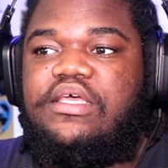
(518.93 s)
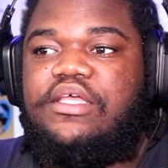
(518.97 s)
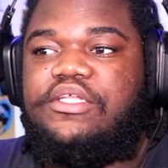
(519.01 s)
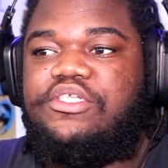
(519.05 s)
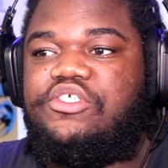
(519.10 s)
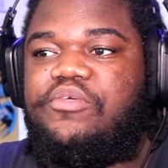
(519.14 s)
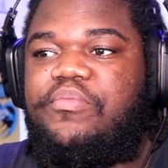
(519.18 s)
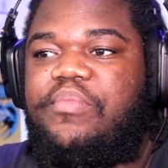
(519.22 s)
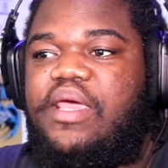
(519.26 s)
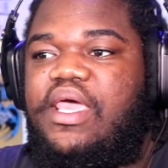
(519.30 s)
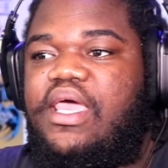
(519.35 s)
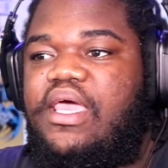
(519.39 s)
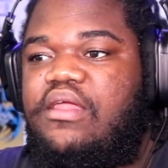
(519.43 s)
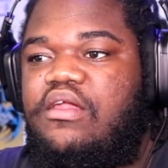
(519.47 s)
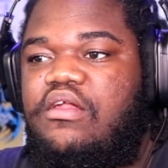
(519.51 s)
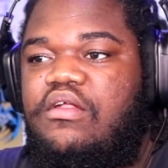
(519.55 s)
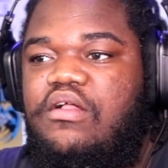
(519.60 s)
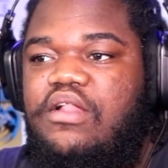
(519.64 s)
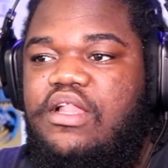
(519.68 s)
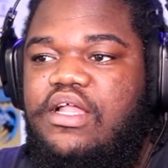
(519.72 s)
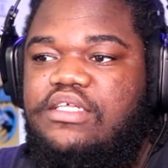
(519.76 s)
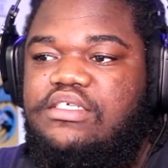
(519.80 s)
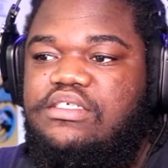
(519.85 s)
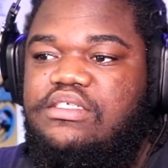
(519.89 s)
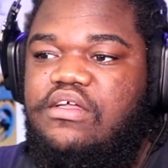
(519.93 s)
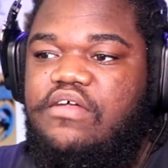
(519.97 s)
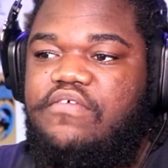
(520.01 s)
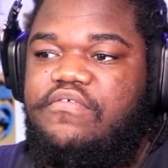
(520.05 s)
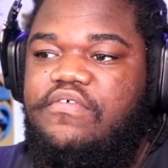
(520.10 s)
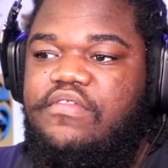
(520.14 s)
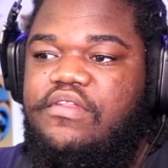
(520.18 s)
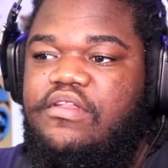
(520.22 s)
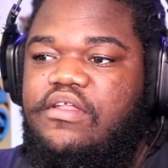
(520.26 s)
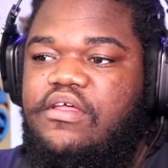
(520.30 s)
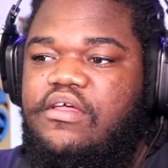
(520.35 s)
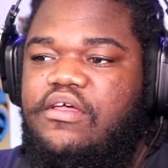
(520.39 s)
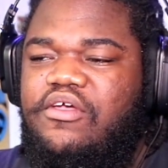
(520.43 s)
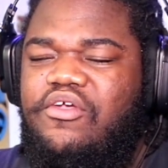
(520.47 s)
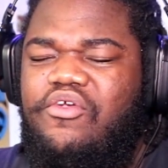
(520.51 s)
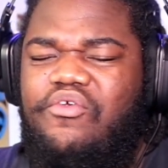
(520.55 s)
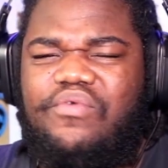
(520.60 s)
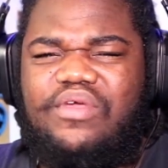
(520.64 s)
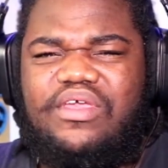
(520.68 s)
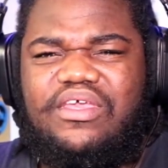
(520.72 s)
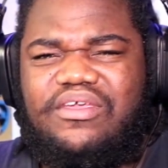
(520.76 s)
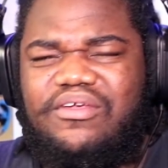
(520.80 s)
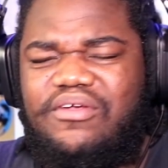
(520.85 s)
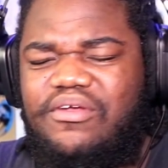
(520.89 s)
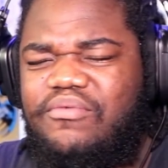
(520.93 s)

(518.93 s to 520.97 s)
and Japan and all that stuff and uh, Korea.